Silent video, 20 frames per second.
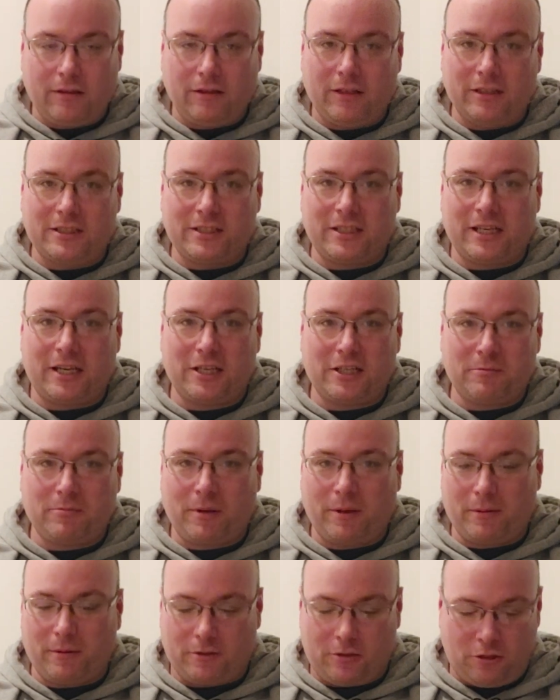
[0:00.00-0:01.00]
this is
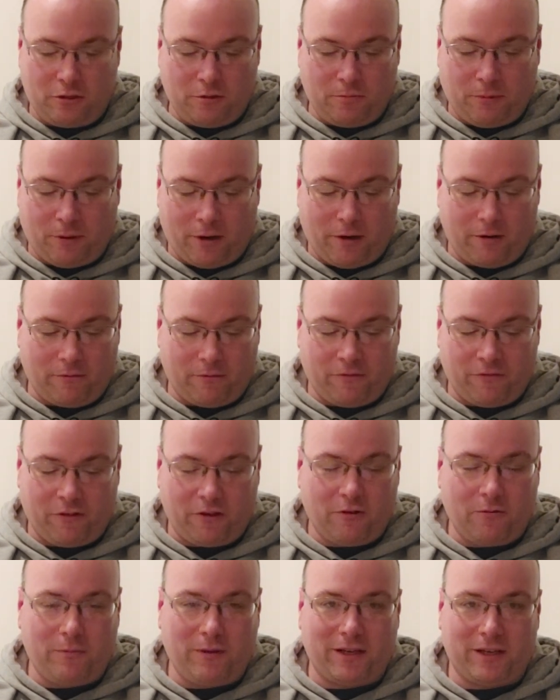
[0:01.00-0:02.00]
actually going to be a two-part
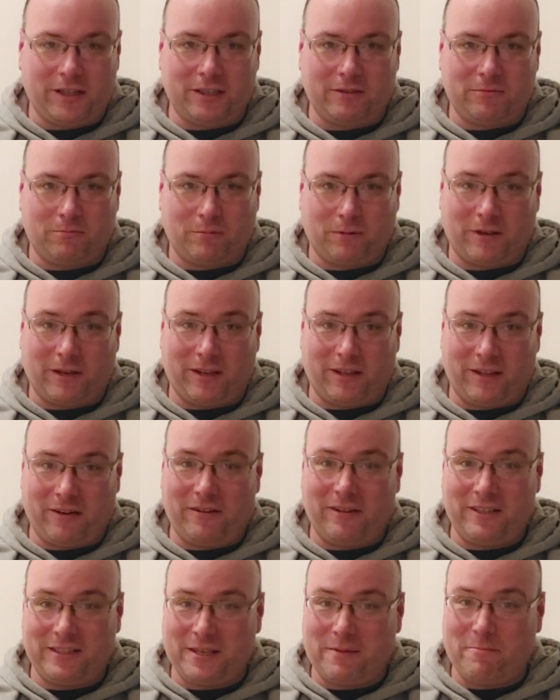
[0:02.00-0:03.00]
review because
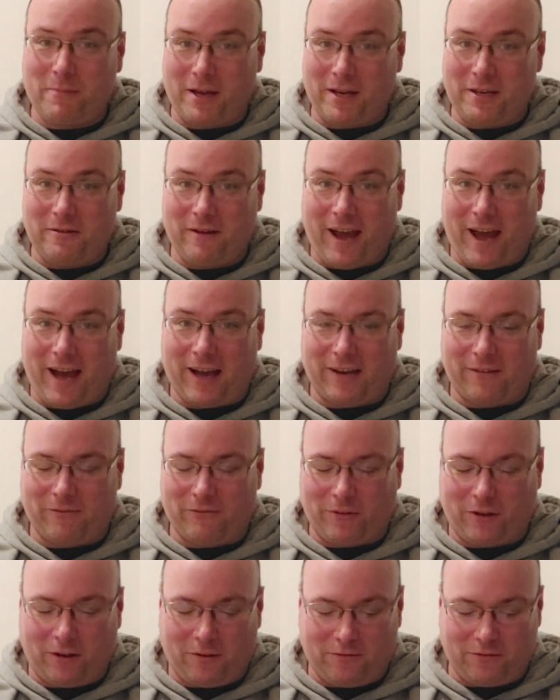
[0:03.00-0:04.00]
there is a menu hack
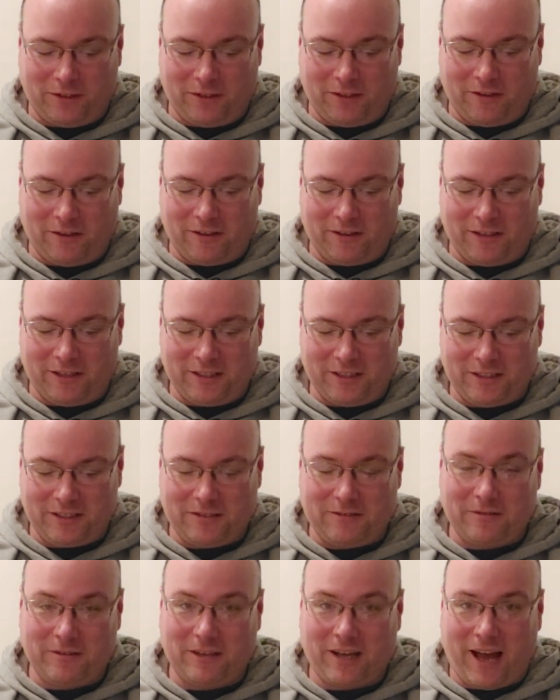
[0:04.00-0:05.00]
involved in all
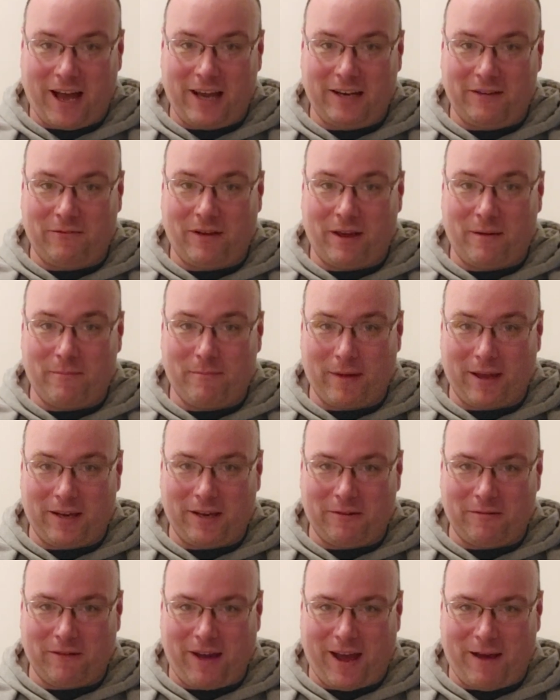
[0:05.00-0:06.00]
this. Kind of a
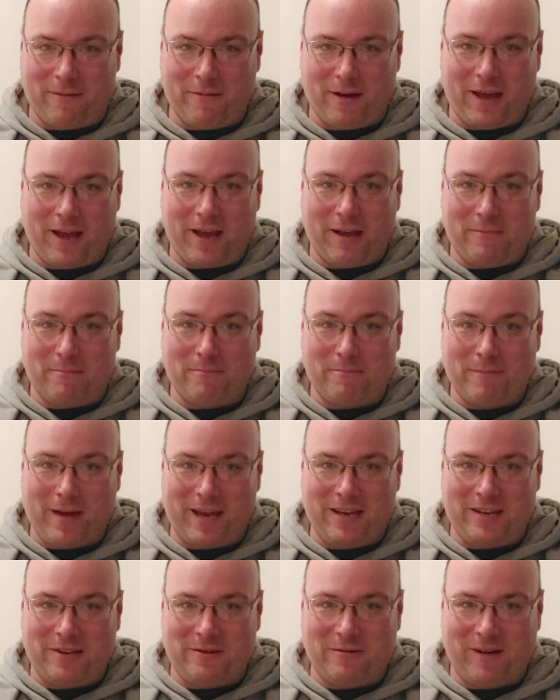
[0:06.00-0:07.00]

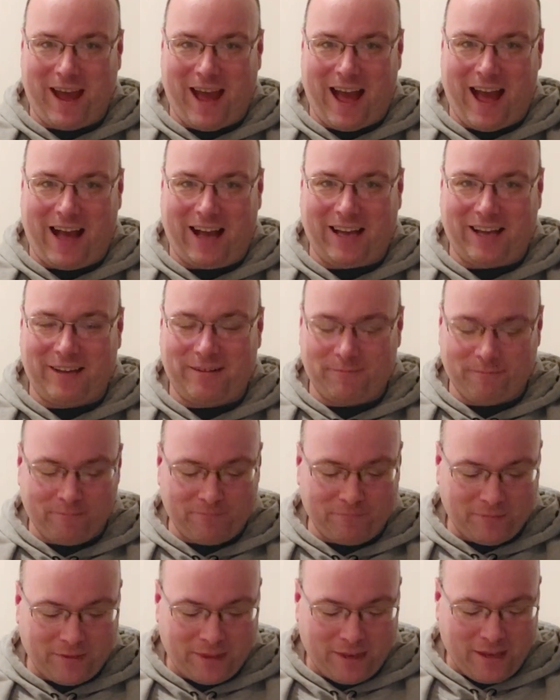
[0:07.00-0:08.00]
menu hack.
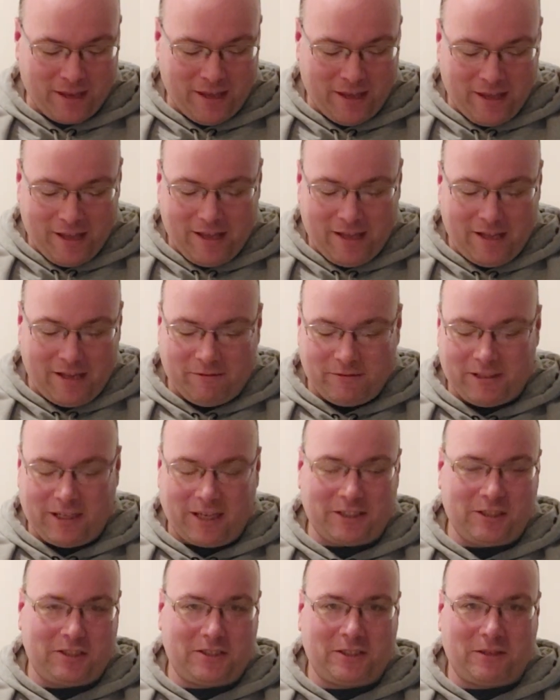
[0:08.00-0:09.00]
It was
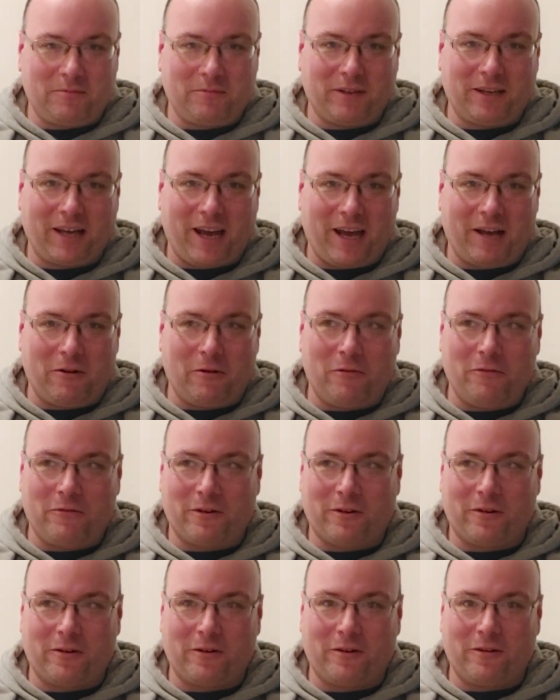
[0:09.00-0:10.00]
actually something I
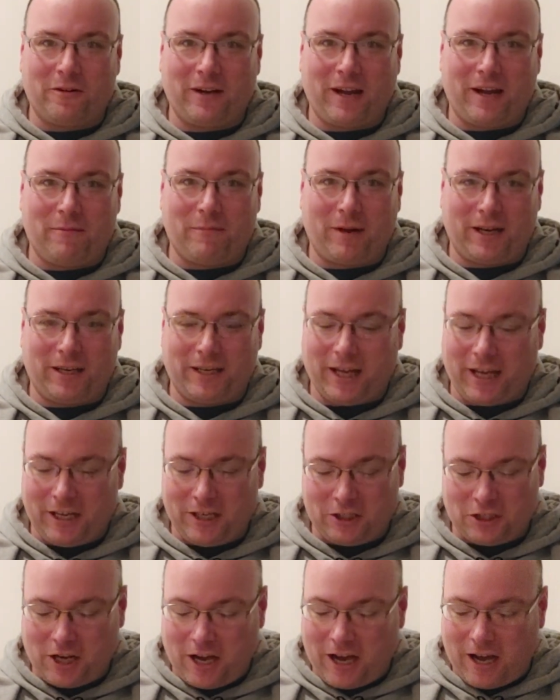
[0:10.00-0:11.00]
overheard at my
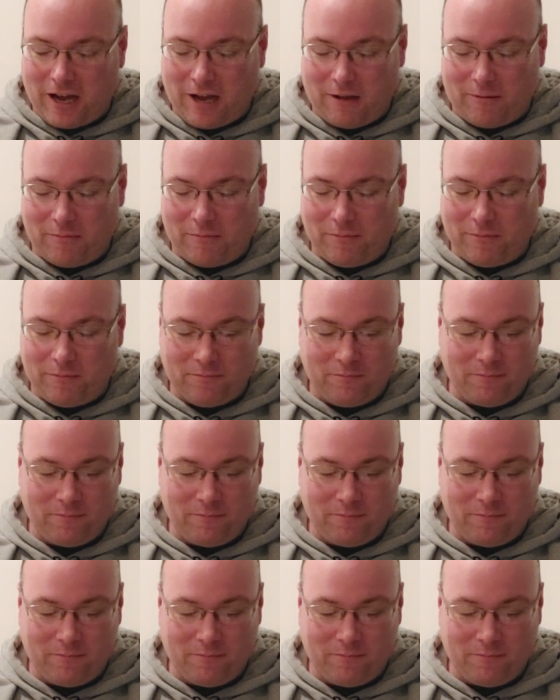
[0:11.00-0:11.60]
day job